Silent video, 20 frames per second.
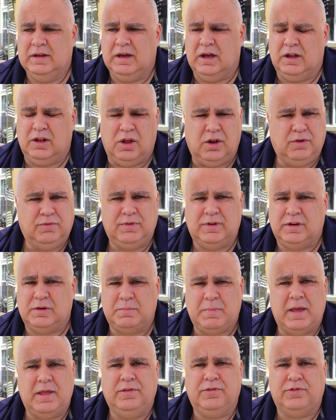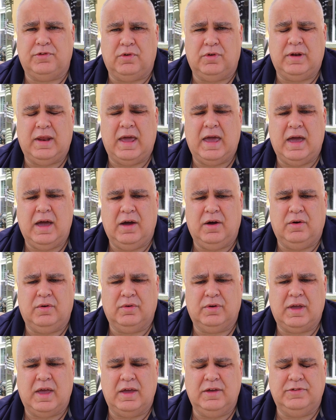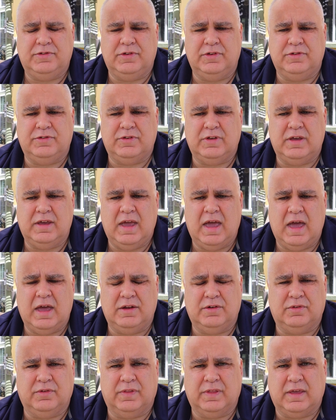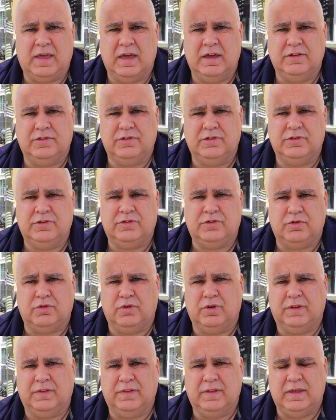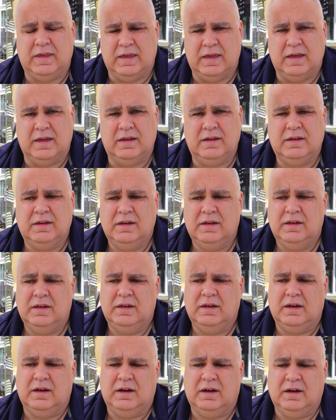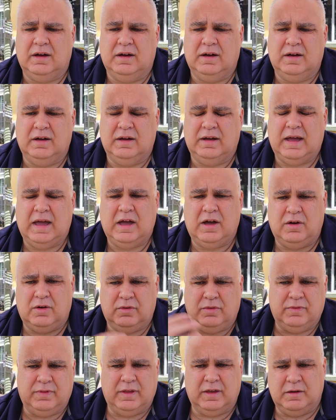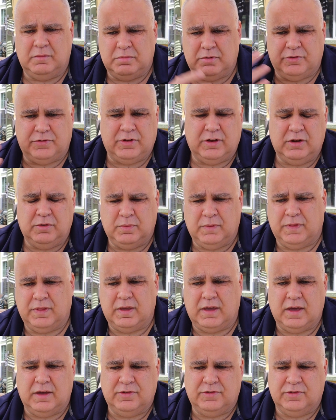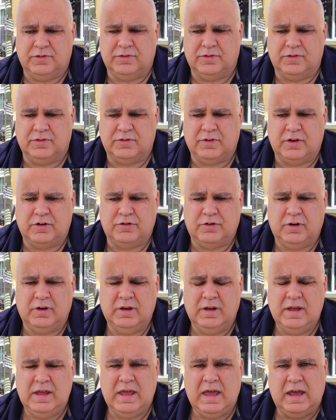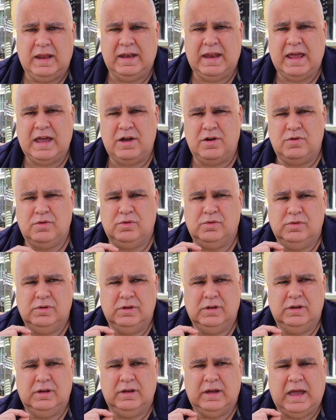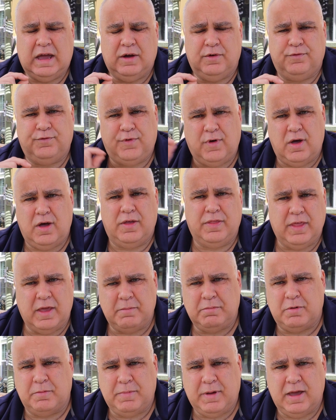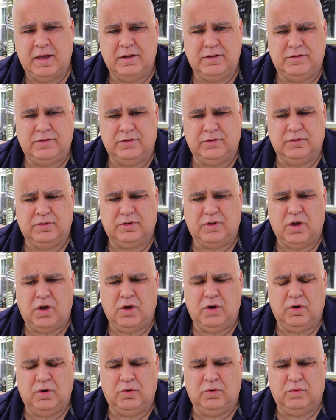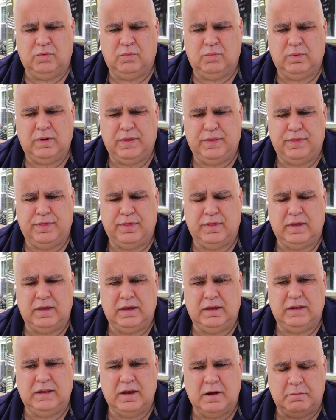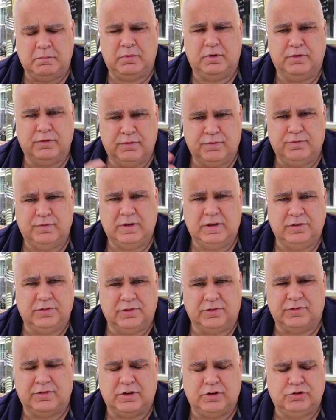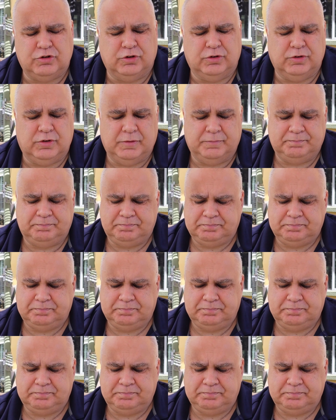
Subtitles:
A lot of it depends on how KCC handle the cases during the year, how they proceed with the cases, etc., and how far they're prepared to go with the number of visas issued.